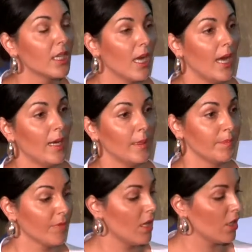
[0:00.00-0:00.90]

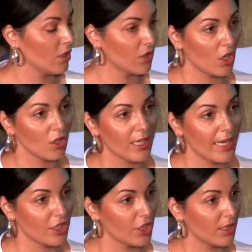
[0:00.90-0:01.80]
Um,
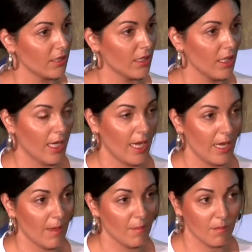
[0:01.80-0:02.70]
consolidation,
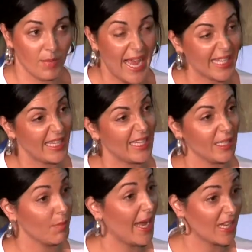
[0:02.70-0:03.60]
um,
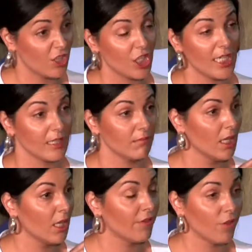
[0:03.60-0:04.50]
packing, packaging,
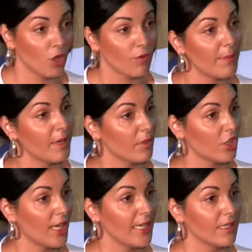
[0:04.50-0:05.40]
flow wrapping
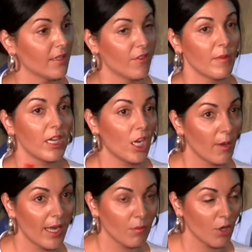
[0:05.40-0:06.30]
machines. For me to go
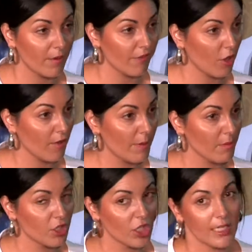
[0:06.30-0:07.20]
out and buy a flow wrapping
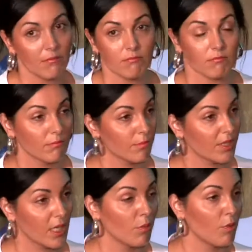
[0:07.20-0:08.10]
machine, it's
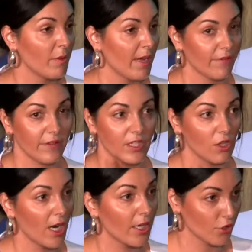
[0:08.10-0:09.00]
going to put me back 50 or
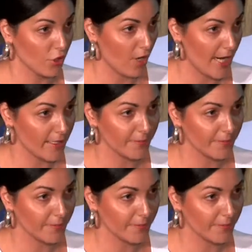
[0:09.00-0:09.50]
100 grand